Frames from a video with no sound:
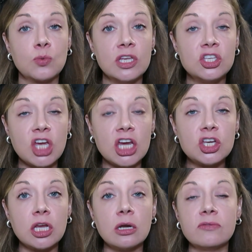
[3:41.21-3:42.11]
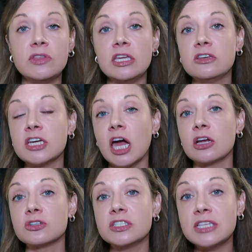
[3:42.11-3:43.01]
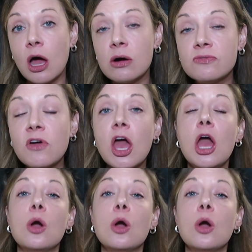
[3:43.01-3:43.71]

rejection of the entire self,